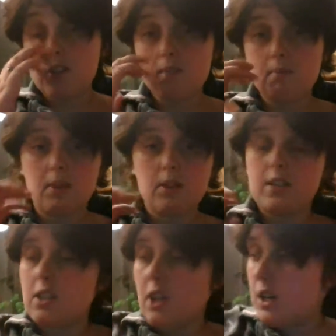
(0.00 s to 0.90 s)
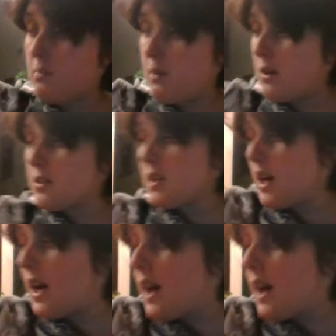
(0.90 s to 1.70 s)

First, I'm going to talk about